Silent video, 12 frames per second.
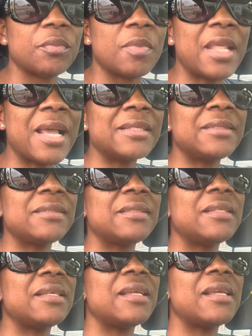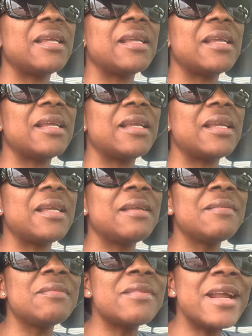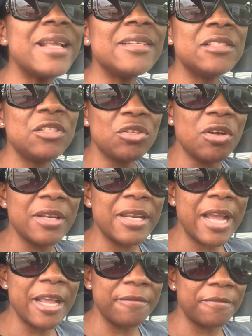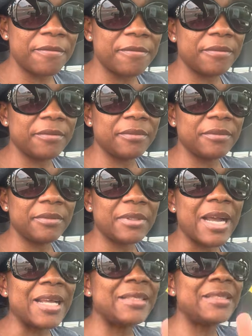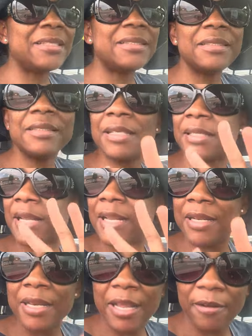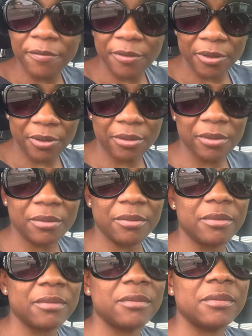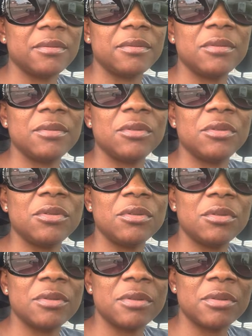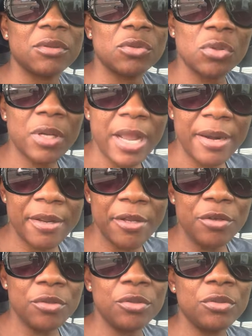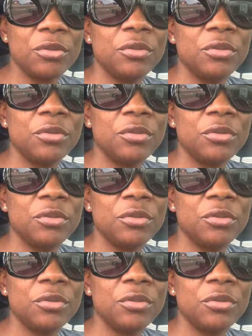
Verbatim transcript: that raising your life are these things that are left to carry you